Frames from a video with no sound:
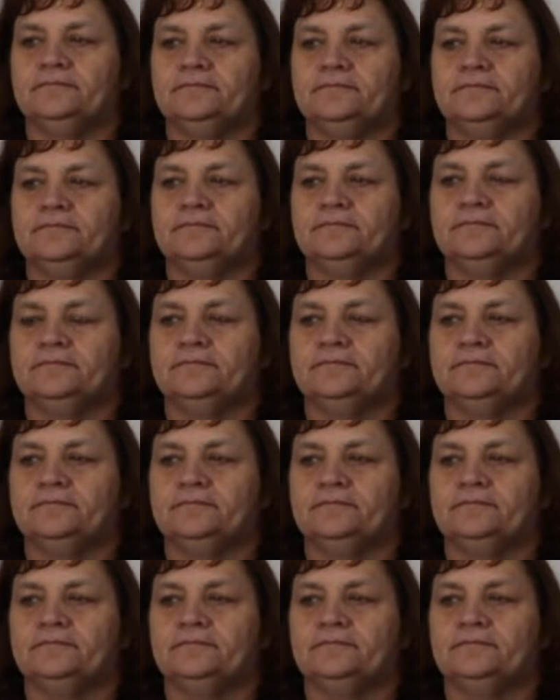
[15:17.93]

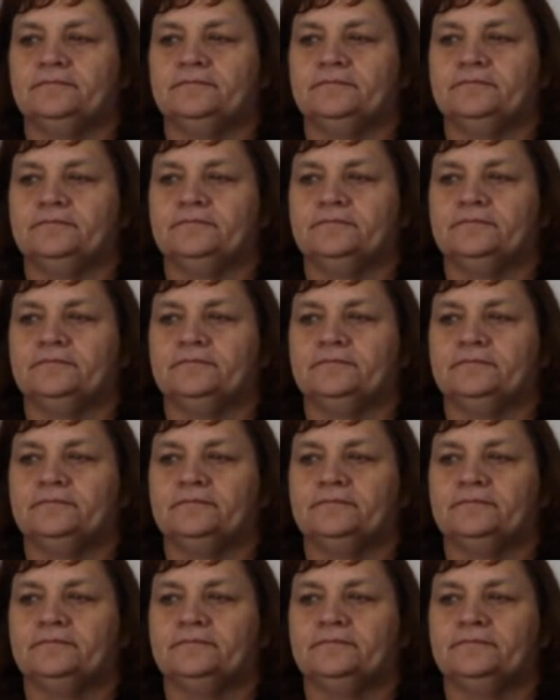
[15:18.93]

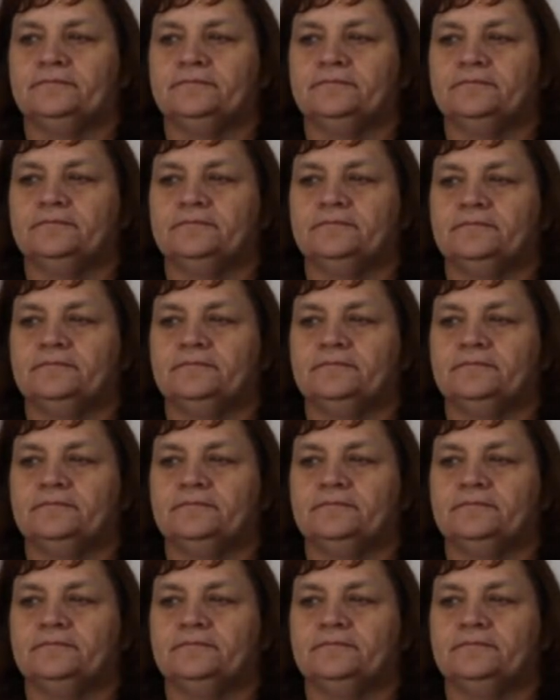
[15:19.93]
No words are spoken by the person on screen.